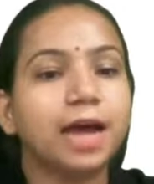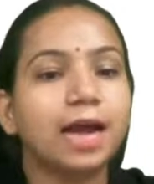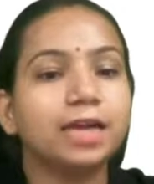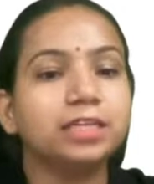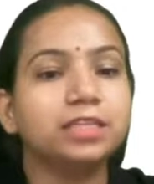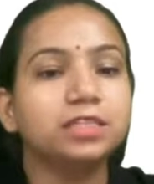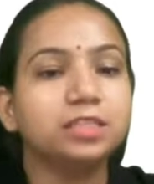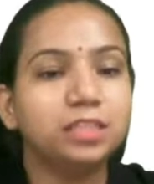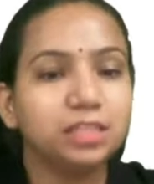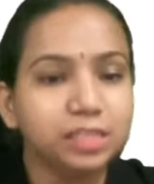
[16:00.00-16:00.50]

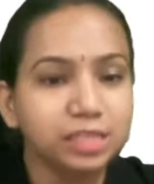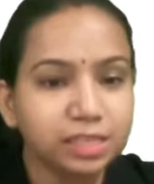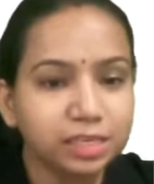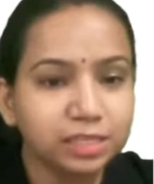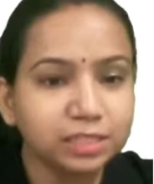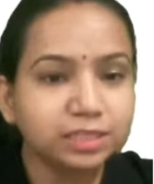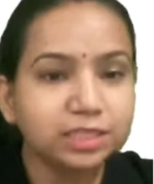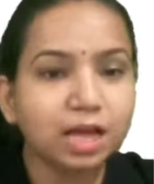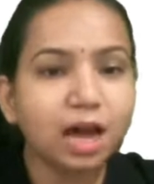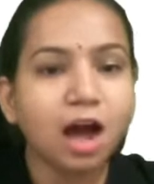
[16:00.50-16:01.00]
that
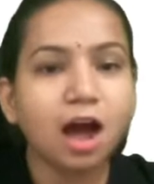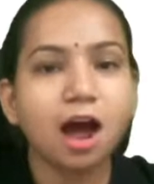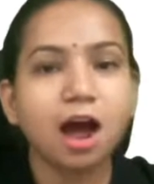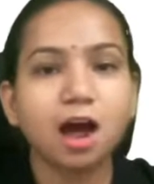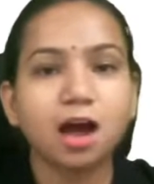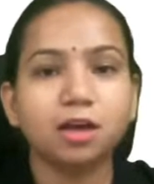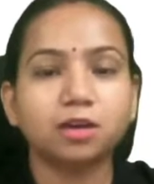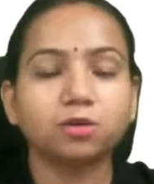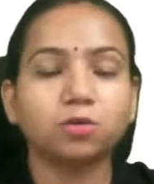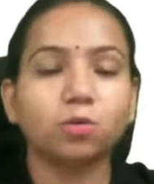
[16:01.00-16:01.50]
these
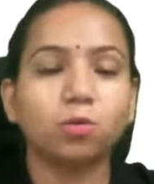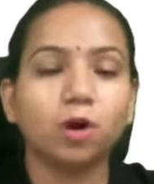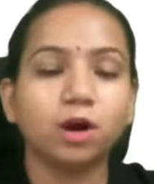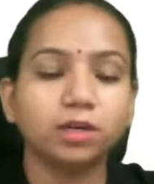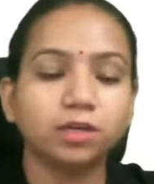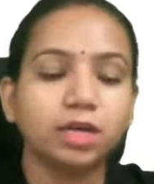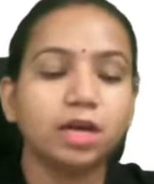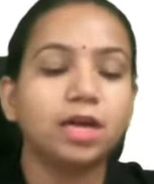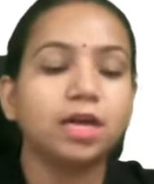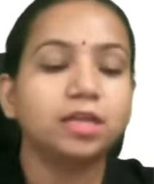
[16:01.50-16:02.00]
are
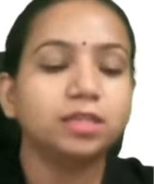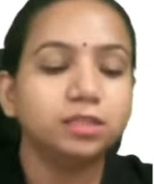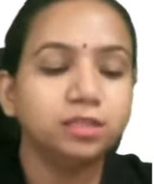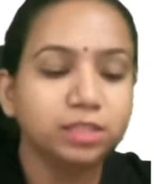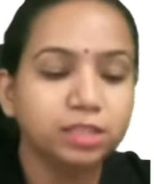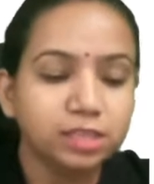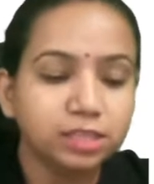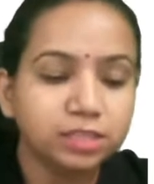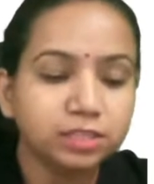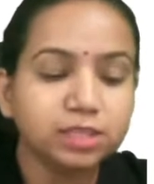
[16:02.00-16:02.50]
what?
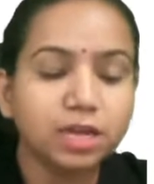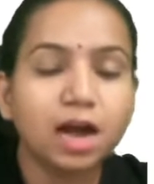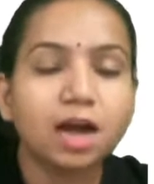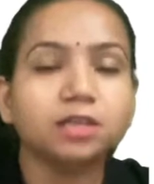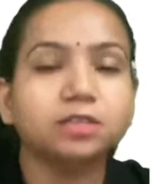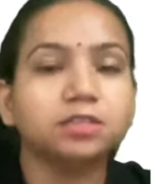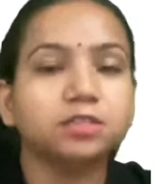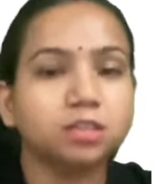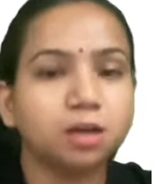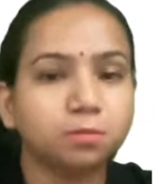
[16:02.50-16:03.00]
These
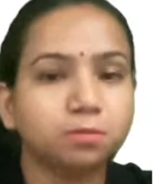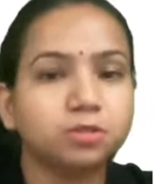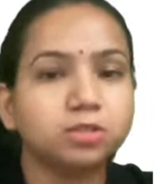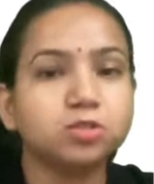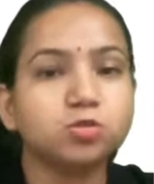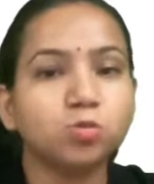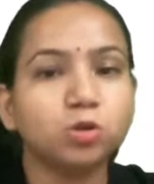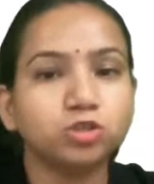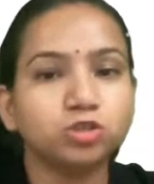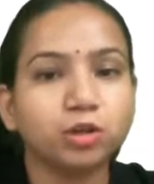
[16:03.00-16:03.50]
are the
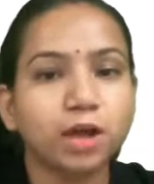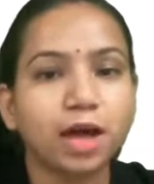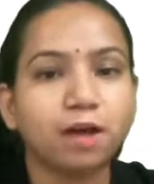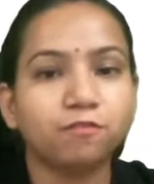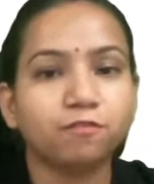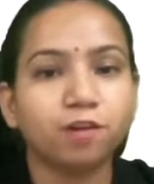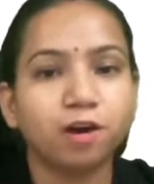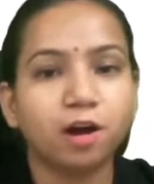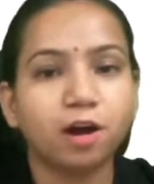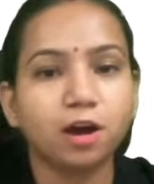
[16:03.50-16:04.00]
substance which
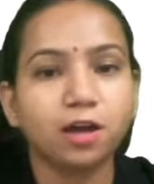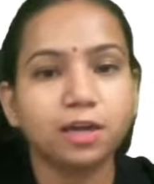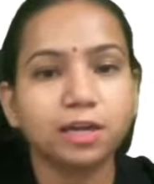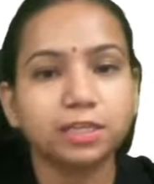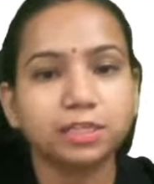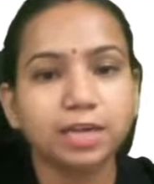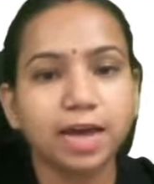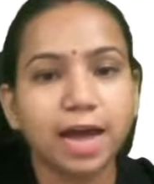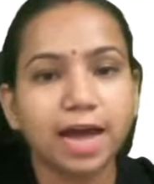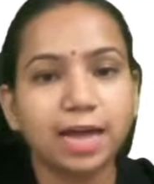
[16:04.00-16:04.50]
have
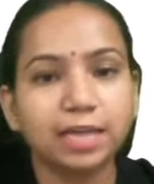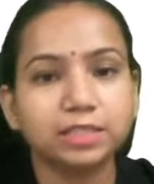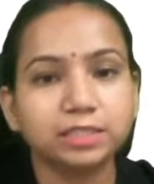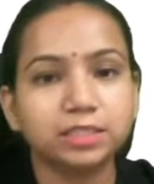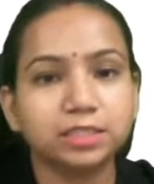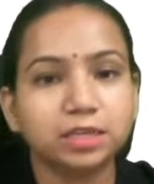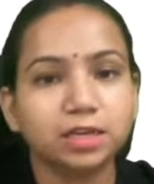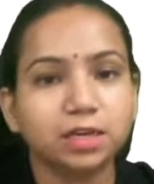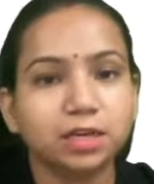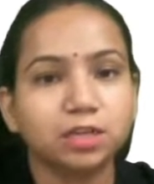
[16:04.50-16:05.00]
it has,
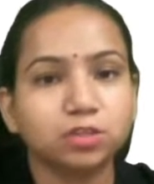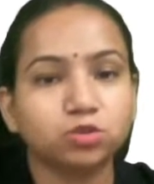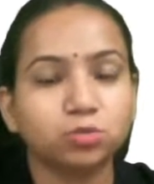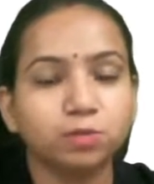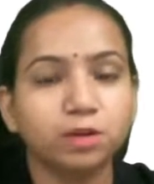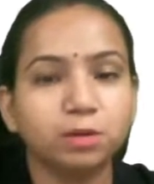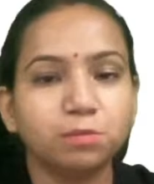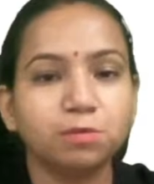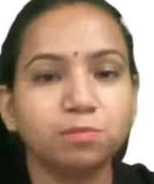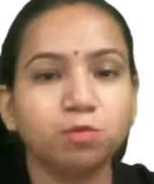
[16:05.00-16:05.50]
so
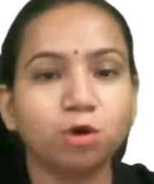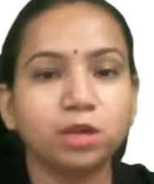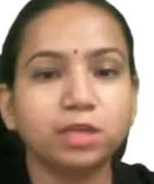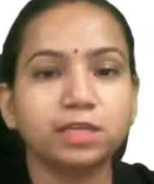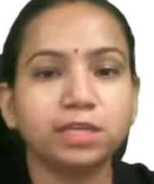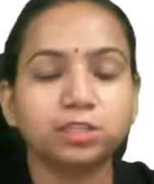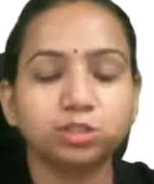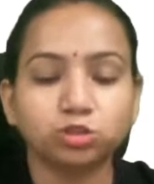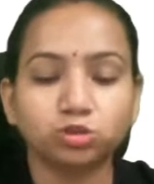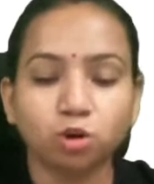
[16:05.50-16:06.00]
minimum
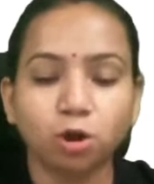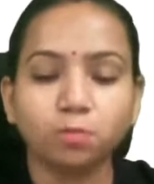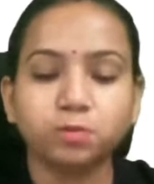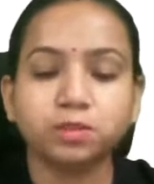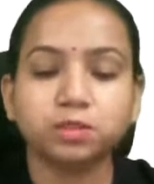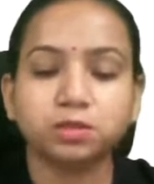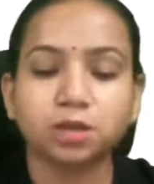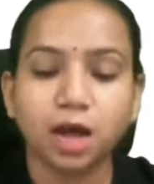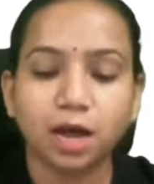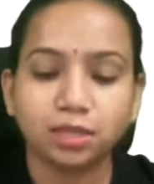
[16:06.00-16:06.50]
boiling
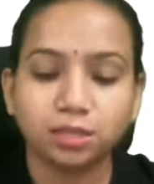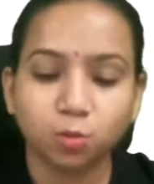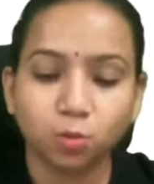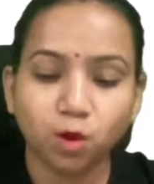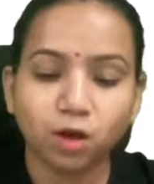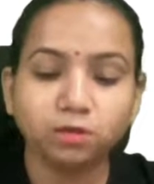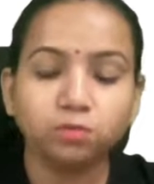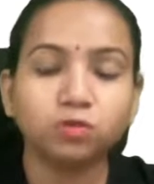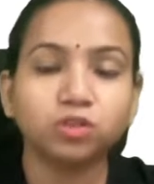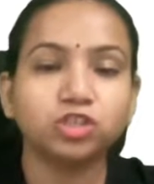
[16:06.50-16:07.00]
isotrops are the
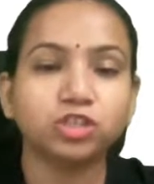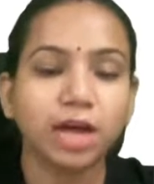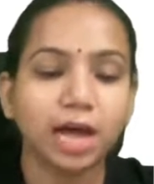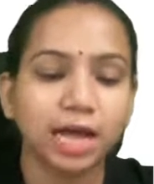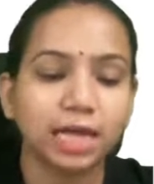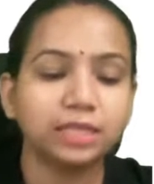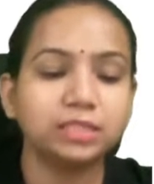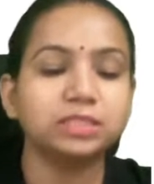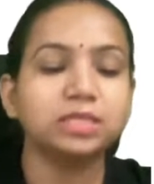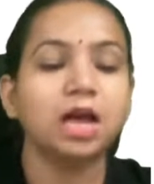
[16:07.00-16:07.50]
one which
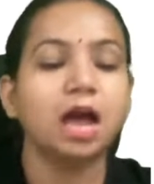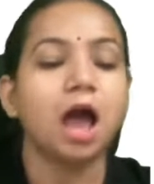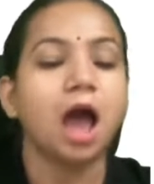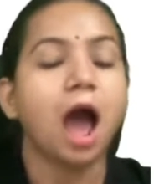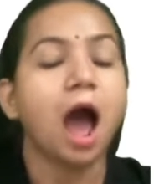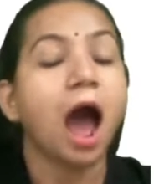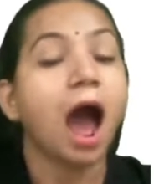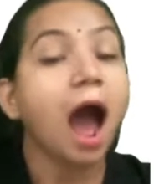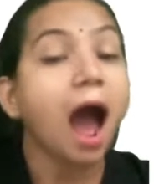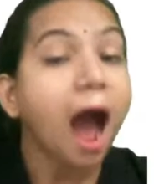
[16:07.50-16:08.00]
has
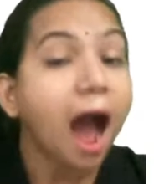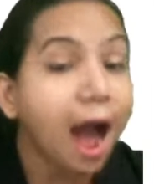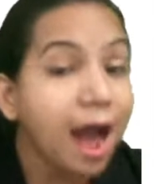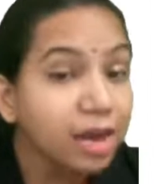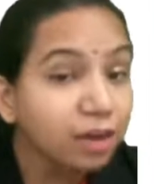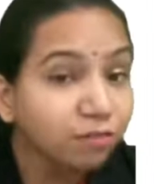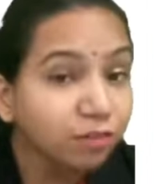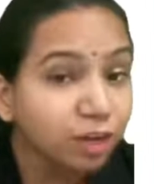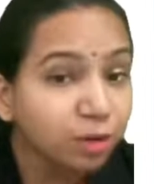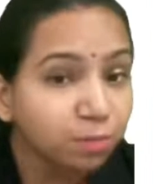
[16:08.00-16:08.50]

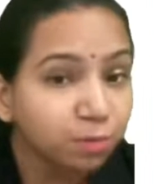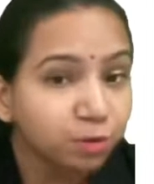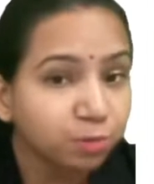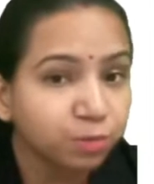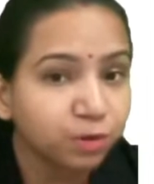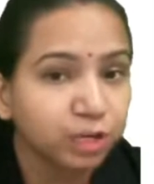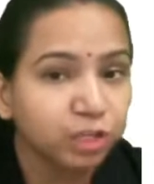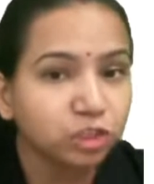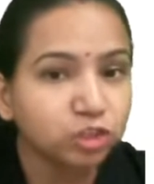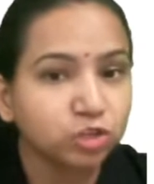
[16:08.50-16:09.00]
high vapor
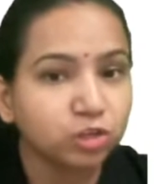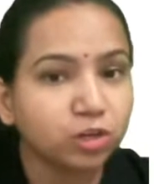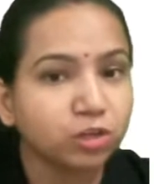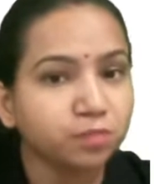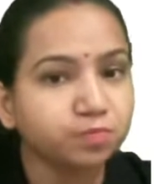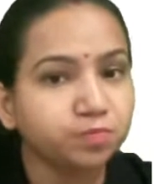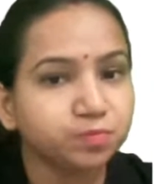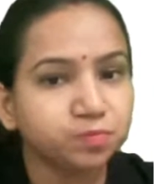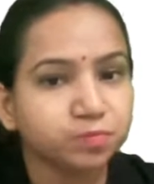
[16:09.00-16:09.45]
pressure.